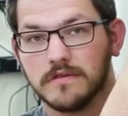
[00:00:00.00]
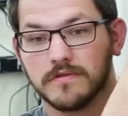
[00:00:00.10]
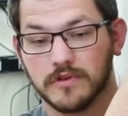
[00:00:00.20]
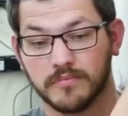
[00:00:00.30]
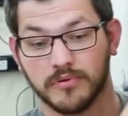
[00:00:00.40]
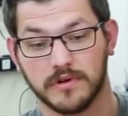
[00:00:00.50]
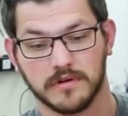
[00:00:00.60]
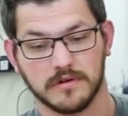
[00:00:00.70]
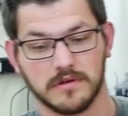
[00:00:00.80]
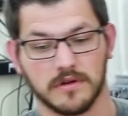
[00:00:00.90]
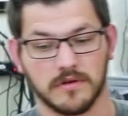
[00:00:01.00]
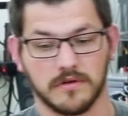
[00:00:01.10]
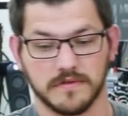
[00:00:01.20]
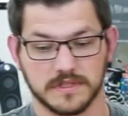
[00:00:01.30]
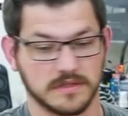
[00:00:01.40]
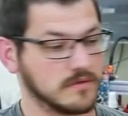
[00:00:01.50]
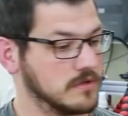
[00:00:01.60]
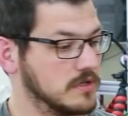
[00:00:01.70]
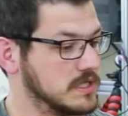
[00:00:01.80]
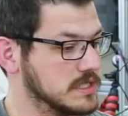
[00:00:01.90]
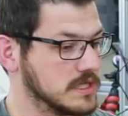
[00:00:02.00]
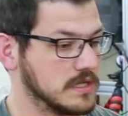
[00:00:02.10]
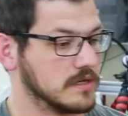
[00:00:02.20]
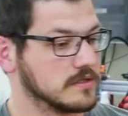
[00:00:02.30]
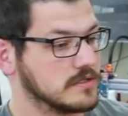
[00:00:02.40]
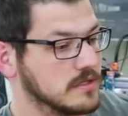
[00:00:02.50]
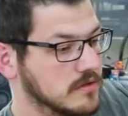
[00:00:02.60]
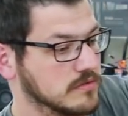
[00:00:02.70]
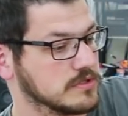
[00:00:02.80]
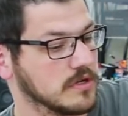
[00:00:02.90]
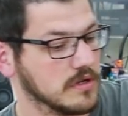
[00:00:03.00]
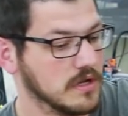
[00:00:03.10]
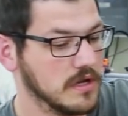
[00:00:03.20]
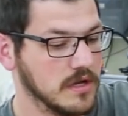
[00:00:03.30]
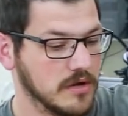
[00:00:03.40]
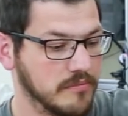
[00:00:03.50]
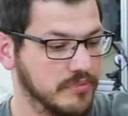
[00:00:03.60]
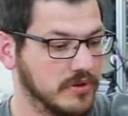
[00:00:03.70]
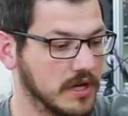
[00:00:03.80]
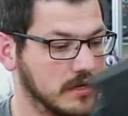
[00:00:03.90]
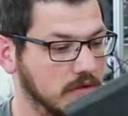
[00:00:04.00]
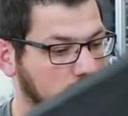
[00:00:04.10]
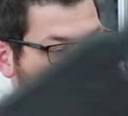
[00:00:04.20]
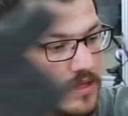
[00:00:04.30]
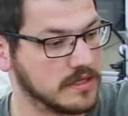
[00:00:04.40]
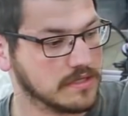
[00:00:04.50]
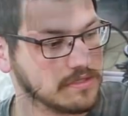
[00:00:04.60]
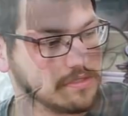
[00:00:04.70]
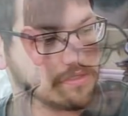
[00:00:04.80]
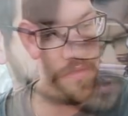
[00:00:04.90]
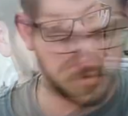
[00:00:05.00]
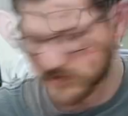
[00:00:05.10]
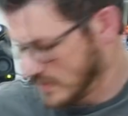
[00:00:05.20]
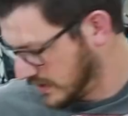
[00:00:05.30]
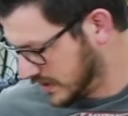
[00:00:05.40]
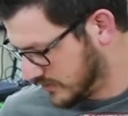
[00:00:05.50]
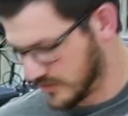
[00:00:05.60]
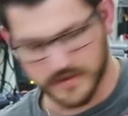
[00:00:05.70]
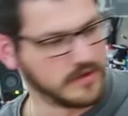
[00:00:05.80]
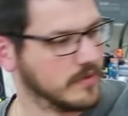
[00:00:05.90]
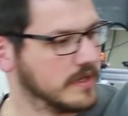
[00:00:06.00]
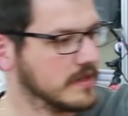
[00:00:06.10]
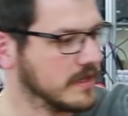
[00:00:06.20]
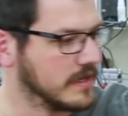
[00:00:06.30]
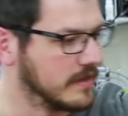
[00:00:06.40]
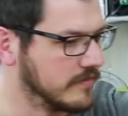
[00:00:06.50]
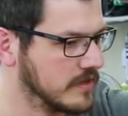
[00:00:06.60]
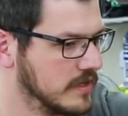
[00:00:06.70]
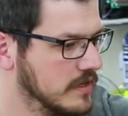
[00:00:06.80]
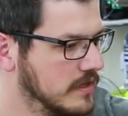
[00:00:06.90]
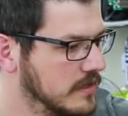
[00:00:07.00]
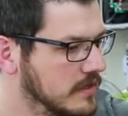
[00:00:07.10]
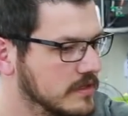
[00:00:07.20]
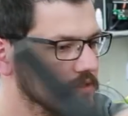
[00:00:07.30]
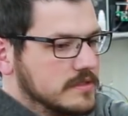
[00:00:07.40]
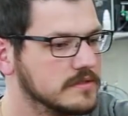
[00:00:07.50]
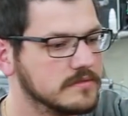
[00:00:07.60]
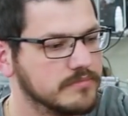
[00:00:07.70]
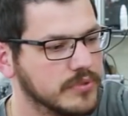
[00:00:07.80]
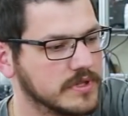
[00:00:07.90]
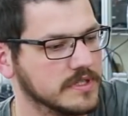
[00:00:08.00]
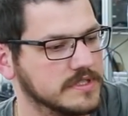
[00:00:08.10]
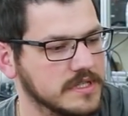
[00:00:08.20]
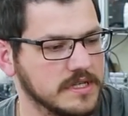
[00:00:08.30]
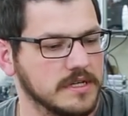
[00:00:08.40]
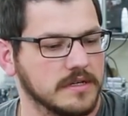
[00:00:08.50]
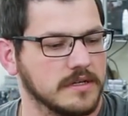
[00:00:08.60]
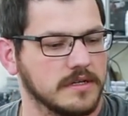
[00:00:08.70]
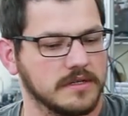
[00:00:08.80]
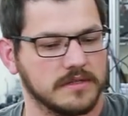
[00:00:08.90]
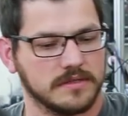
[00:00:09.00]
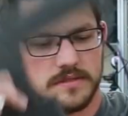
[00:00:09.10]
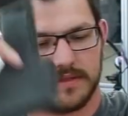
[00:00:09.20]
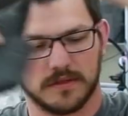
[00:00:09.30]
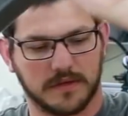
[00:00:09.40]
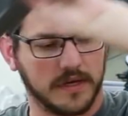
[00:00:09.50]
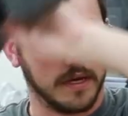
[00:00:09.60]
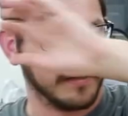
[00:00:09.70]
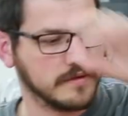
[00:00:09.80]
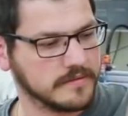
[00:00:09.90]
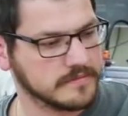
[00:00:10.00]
for the printer and all of its little goodies in there. So we'll start plucking away at this. It's a very interesting way that they have put this in here. Okay.